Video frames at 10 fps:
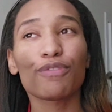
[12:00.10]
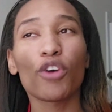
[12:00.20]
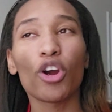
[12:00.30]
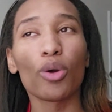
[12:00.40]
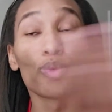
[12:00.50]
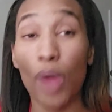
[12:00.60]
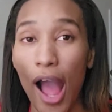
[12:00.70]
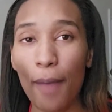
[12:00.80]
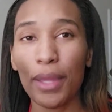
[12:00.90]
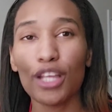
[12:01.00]
for
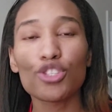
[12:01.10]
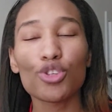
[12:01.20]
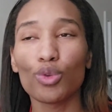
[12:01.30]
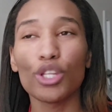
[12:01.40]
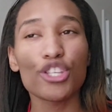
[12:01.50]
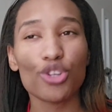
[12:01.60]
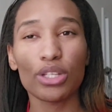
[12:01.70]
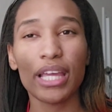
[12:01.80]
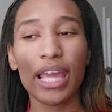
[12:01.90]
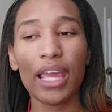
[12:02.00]
Robyn to
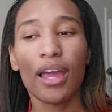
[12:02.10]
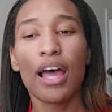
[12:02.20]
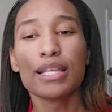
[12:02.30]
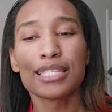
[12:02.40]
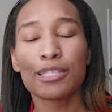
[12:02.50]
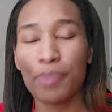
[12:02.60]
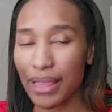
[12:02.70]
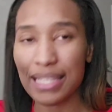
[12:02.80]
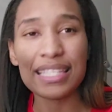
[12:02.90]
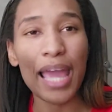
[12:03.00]
literally spit
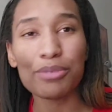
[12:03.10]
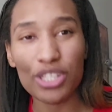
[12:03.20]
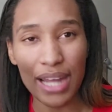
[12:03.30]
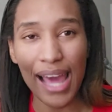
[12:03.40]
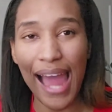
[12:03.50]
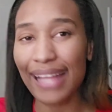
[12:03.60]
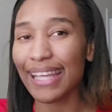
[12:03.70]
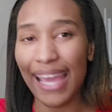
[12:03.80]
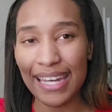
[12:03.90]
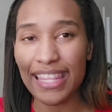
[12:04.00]
the same shit out at the
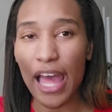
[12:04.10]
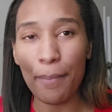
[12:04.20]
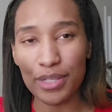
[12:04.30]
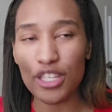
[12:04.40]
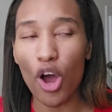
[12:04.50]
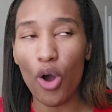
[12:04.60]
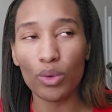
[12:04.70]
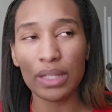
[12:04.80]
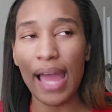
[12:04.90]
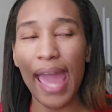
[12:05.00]
end of the episode.
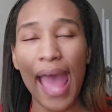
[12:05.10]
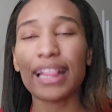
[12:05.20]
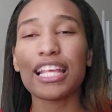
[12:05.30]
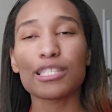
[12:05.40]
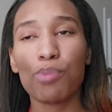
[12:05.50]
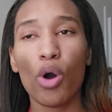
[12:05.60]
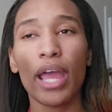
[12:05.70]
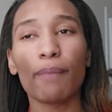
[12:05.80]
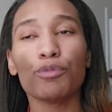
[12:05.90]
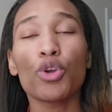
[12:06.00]
Like at this
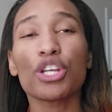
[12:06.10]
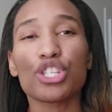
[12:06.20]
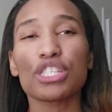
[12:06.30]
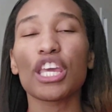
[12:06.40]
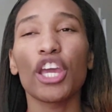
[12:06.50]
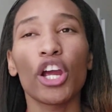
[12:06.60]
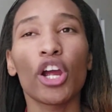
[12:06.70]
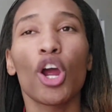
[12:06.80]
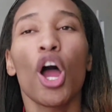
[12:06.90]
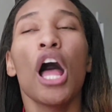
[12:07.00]
point, you could just
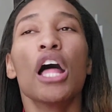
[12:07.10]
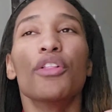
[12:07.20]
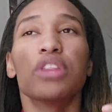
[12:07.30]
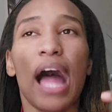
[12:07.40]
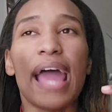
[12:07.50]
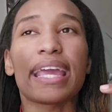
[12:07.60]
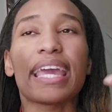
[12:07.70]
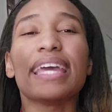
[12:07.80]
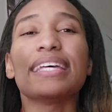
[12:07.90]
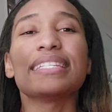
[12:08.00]
hear like
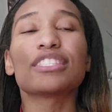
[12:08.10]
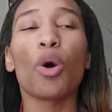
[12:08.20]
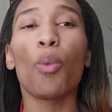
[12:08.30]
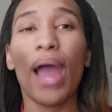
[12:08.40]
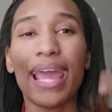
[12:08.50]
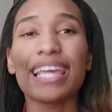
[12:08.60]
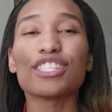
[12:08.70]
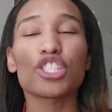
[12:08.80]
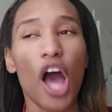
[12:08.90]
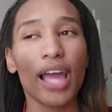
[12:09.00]
his the way he's
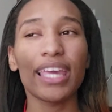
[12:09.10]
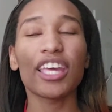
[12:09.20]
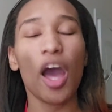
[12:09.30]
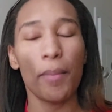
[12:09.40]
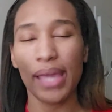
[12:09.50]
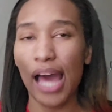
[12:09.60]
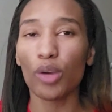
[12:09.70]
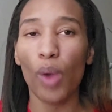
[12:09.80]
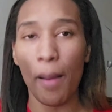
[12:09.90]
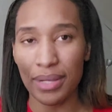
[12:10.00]
talking coming out of
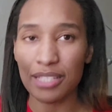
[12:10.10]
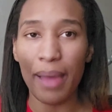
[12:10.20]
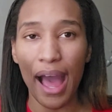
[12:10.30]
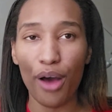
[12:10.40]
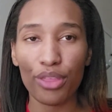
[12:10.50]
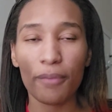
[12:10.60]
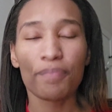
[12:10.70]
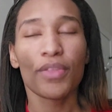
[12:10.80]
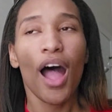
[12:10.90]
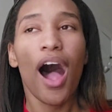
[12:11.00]
Robyn's mouth.
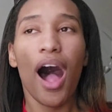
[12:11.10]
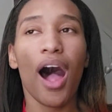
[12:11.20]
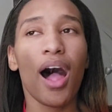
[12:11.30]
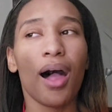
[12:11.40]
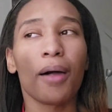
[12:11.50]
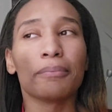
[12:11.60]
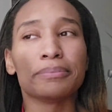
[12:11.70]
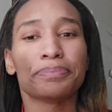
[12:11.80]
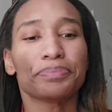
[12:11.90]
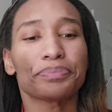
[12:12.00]
Um